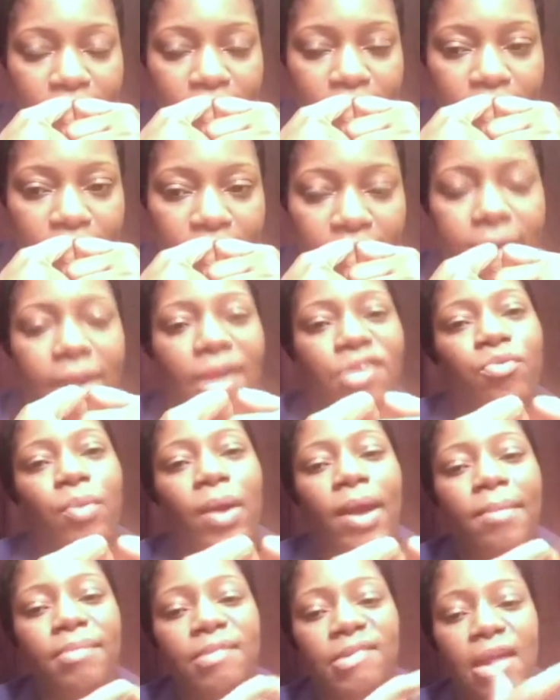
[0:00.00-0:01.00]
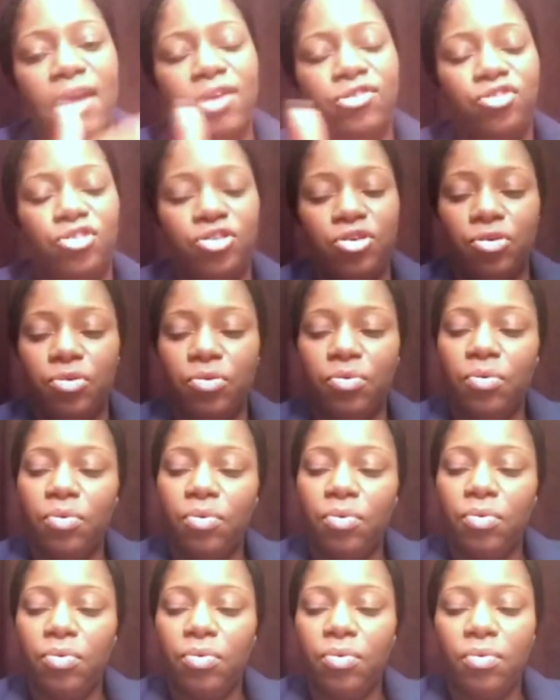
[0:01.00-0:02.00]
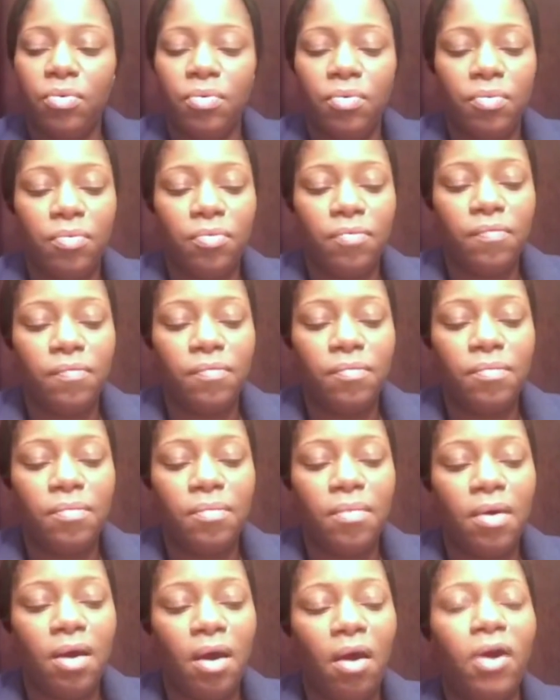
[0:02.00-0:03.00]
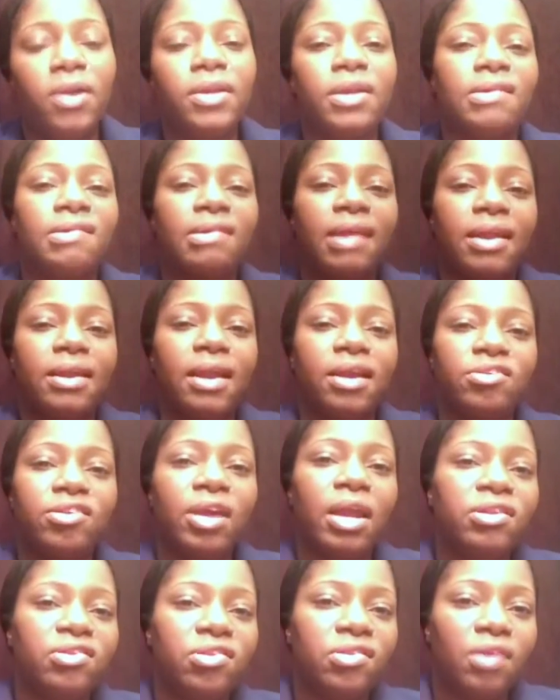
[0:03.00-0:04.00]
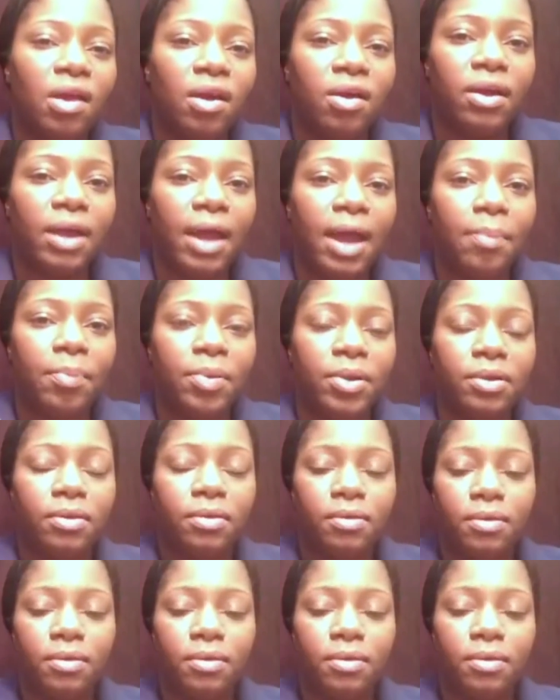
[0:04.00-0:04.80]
And that's why I'm saying to you, understand that challenges are going to happen.